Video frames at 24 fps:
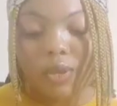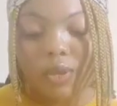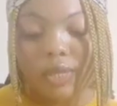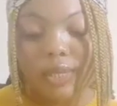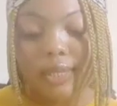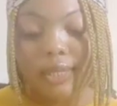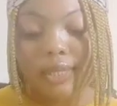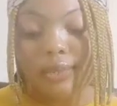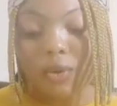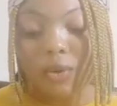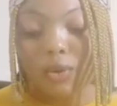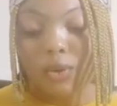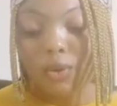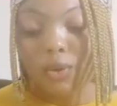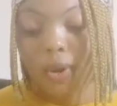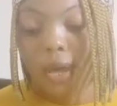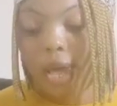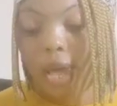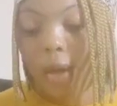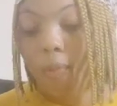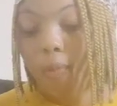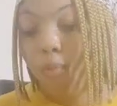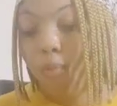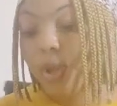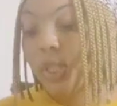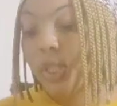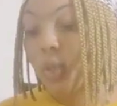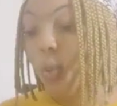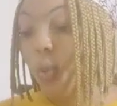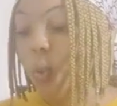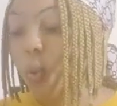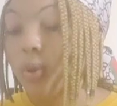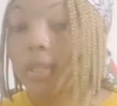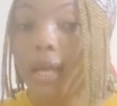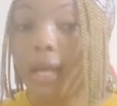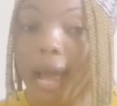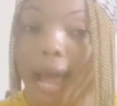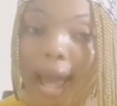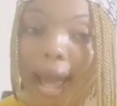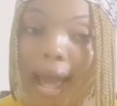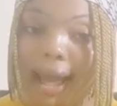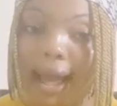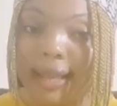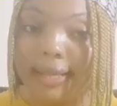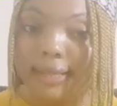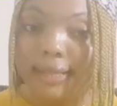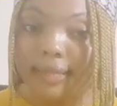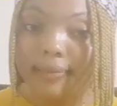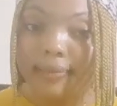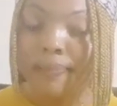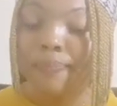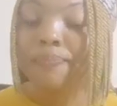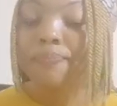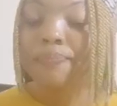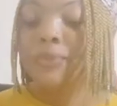It's also help with under eyes.